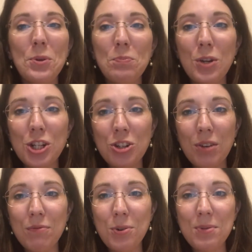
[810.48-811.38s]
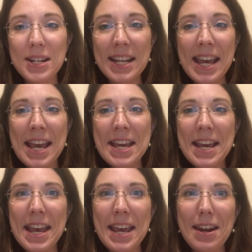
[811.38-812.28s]
Pretty straightforward
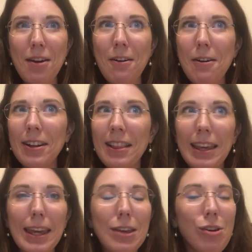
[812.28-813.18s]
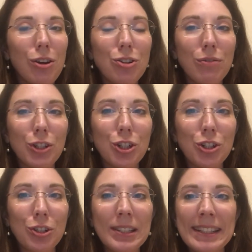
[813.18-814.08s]
and oddly
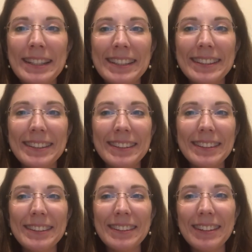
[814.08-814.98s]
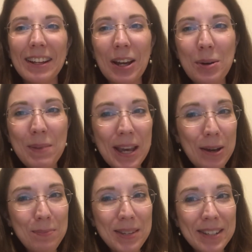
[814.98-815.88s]
controversial. I hope it
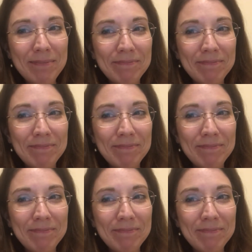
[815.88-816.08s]
helped.